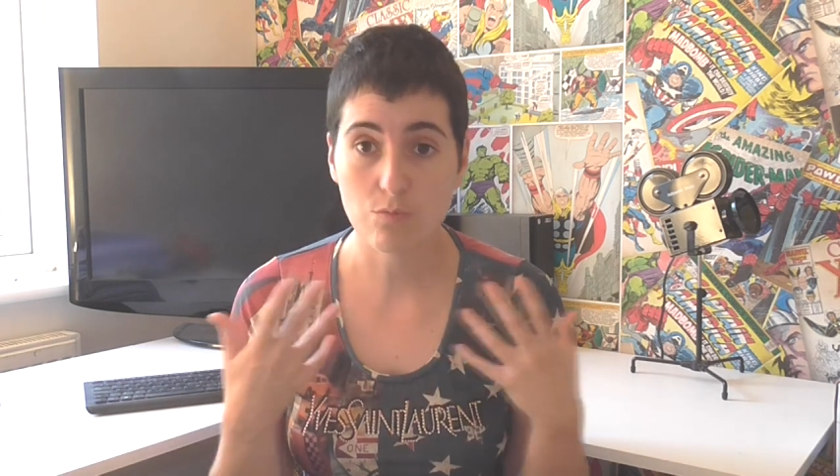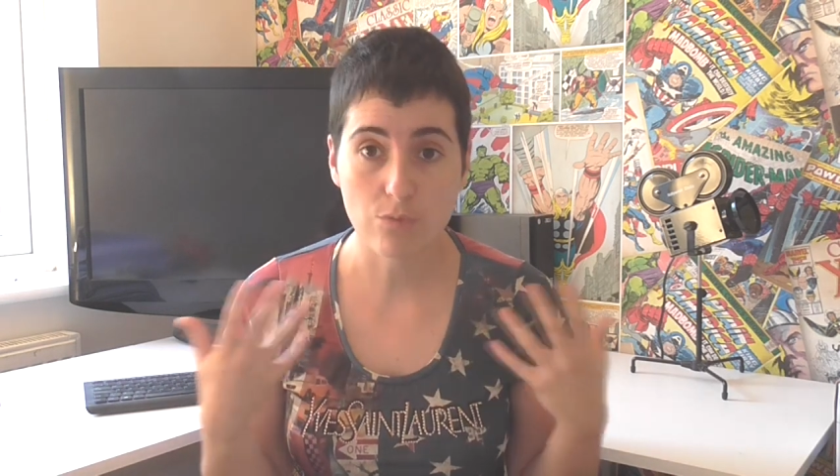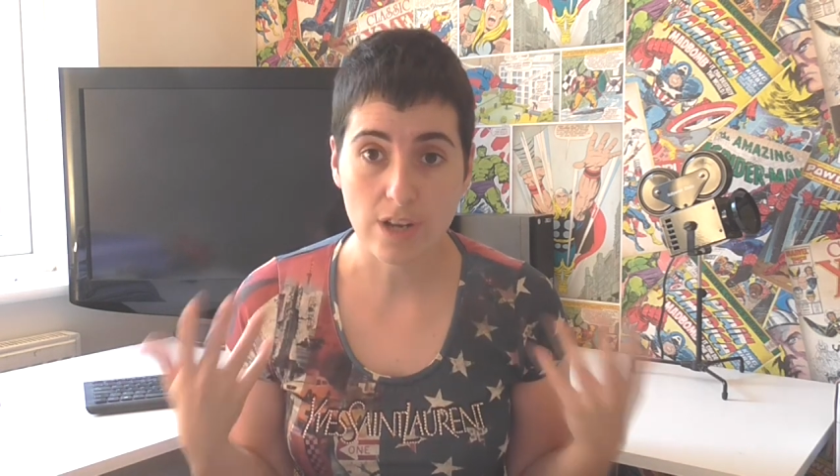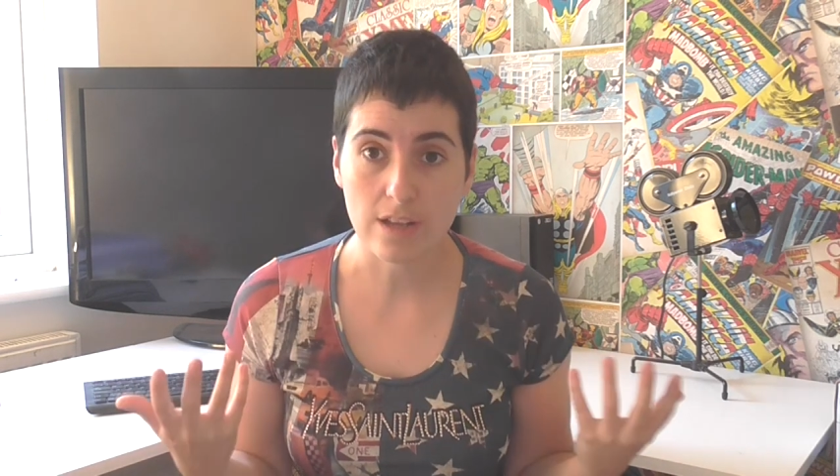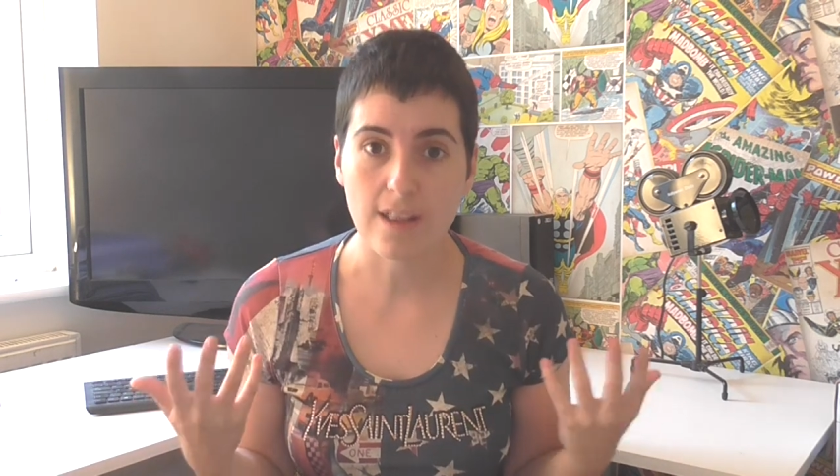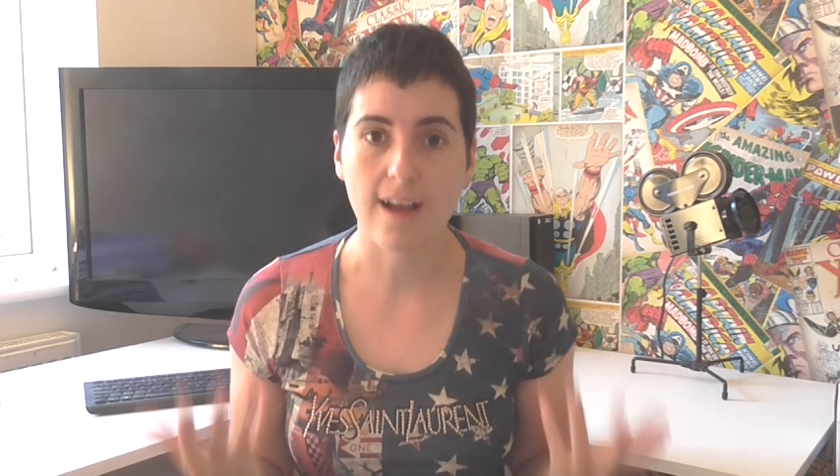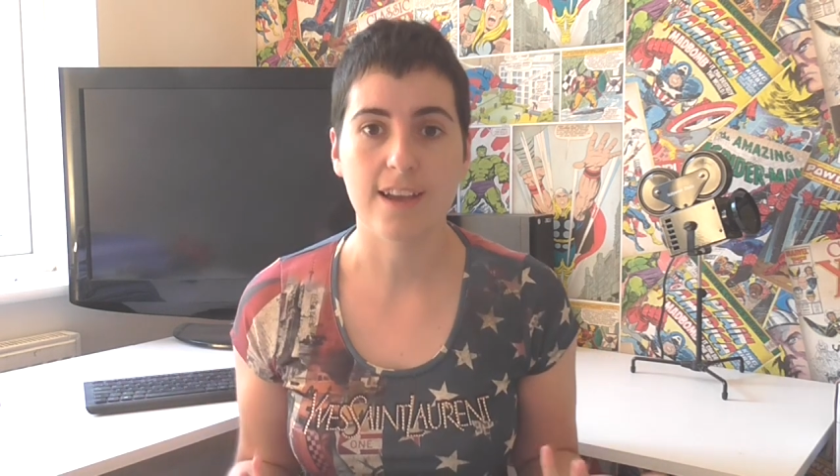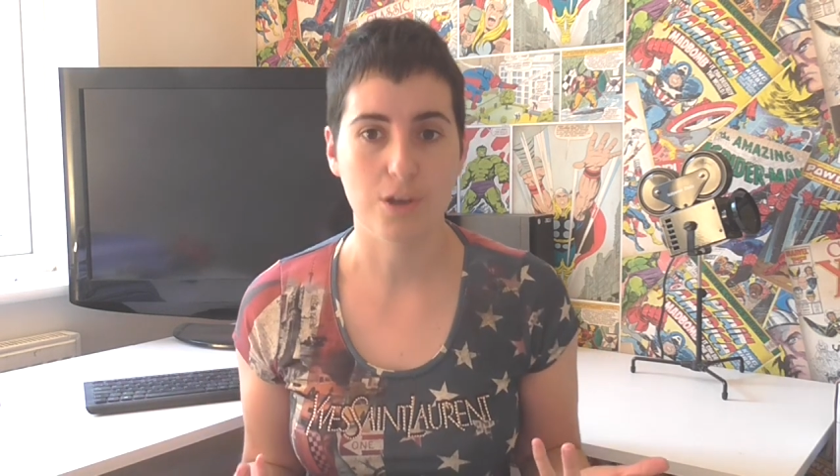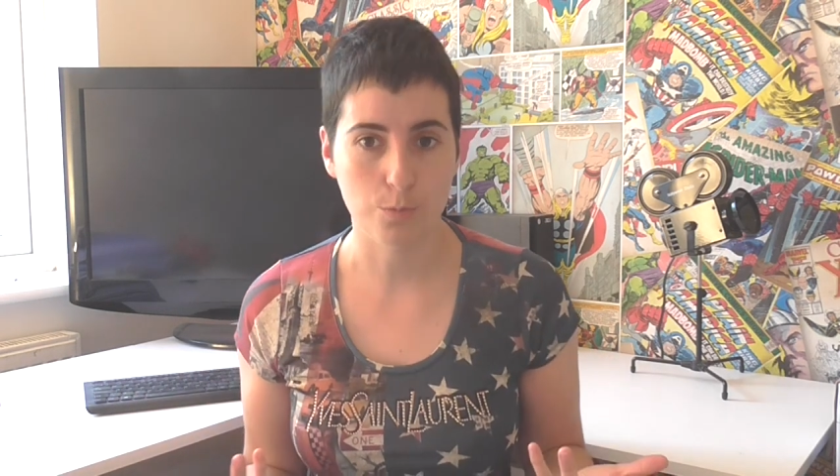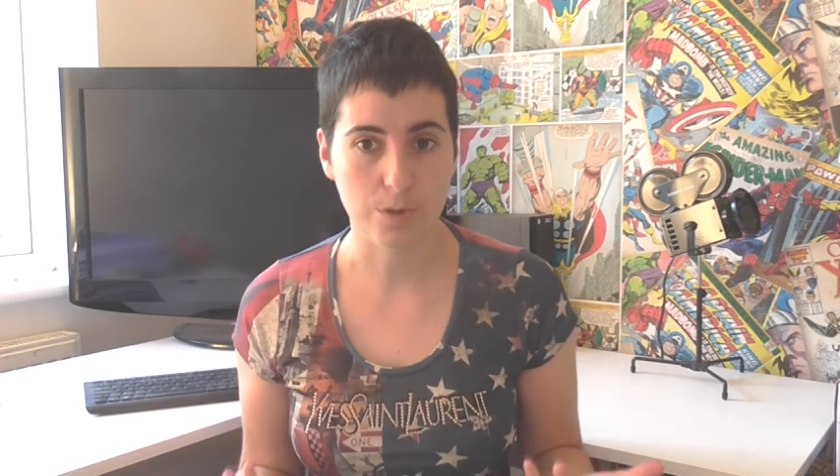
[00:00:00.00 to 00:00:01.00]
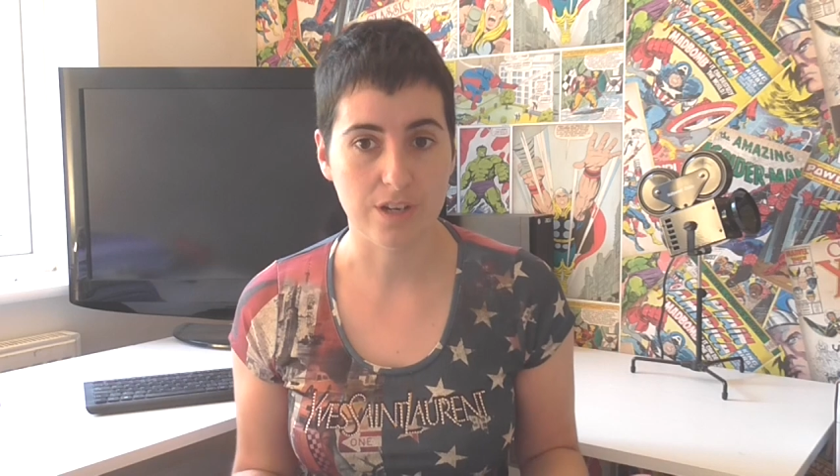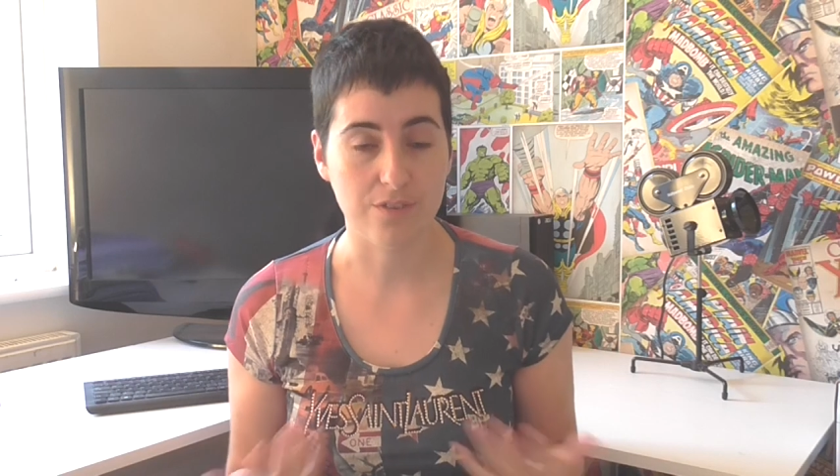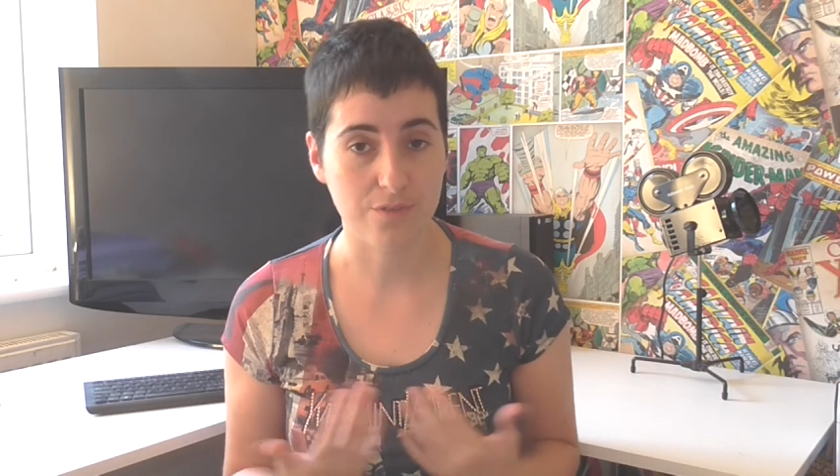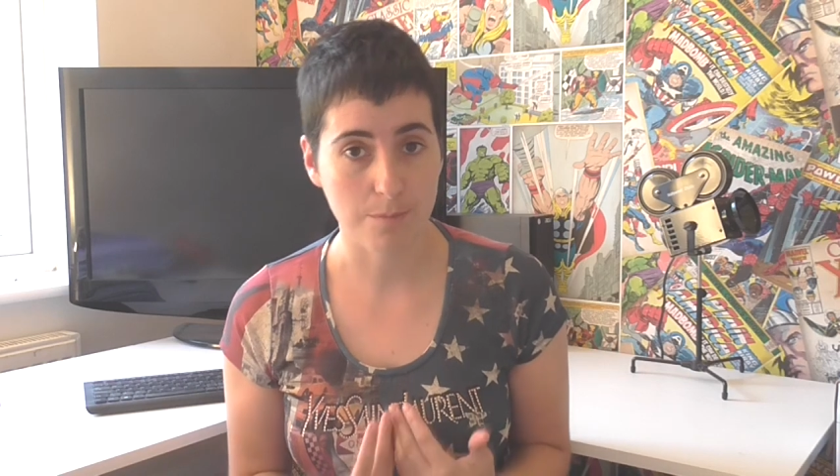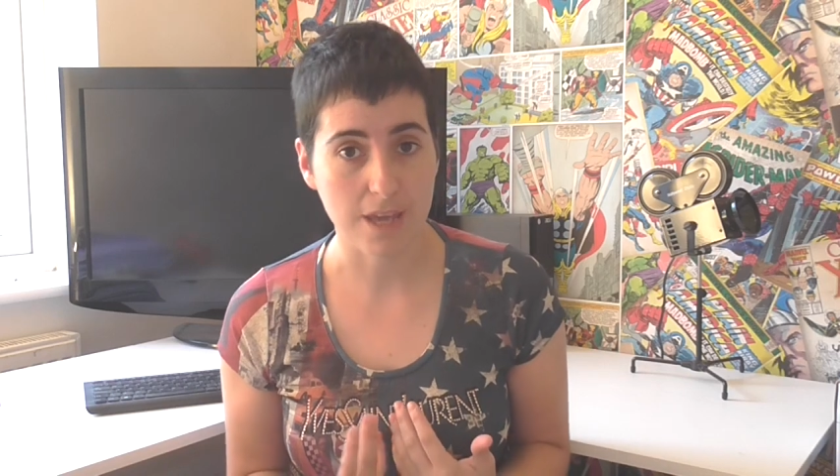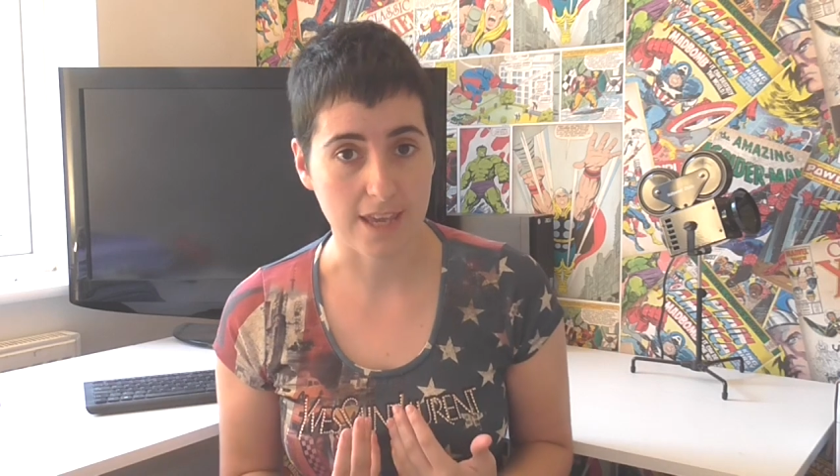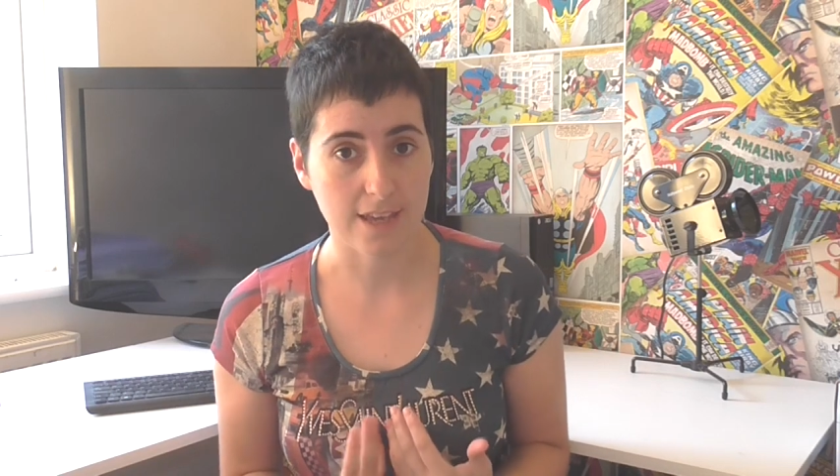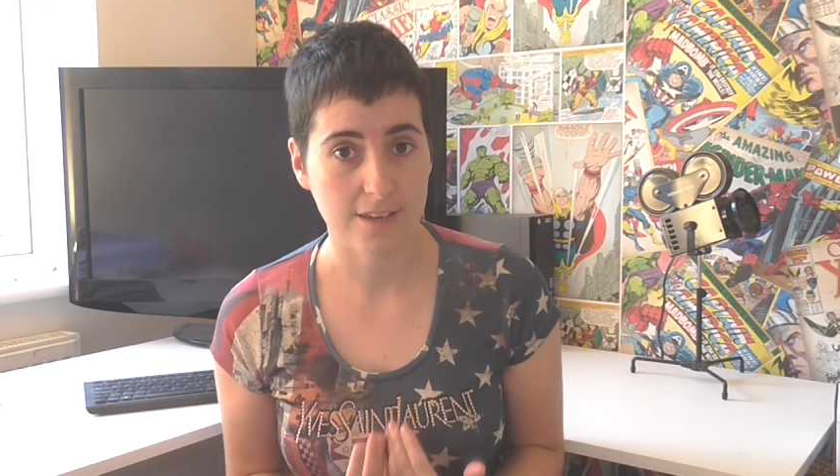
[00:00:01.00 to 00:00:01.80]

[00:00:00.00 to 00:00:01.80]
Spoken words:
real eye-opener for me.